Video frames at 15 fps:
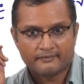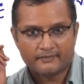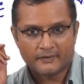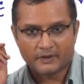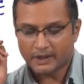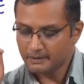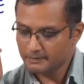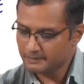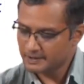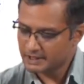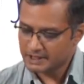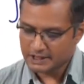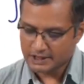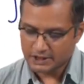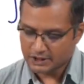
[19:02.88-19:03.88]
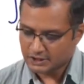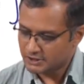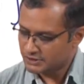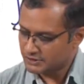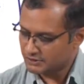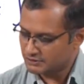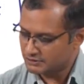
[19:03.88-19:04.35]
Okay.
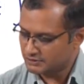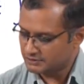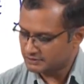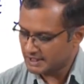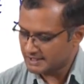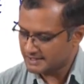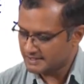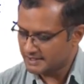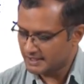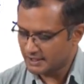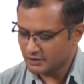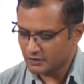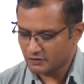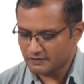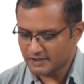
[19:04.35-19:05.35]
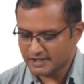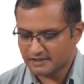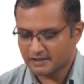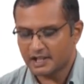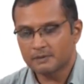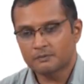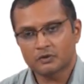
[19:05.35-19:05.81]
So, that is the end of
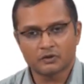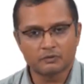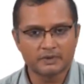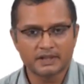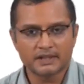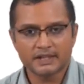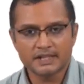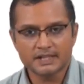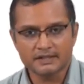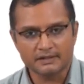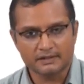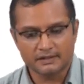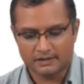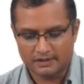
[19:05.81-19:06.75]
discrete probabilities.